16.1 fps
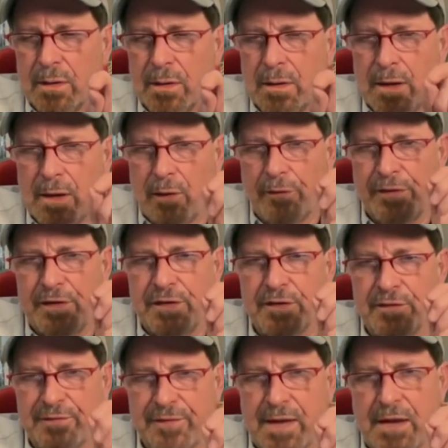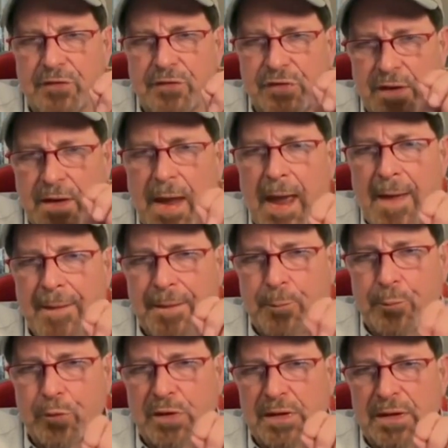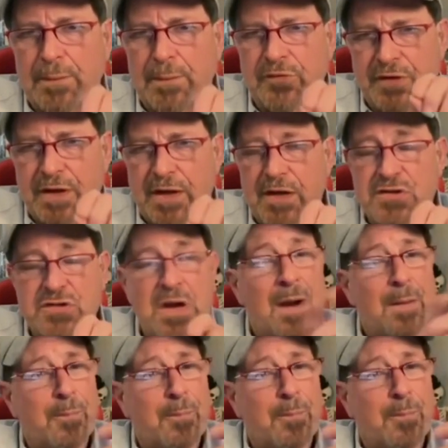healthy defense at the prelim stage,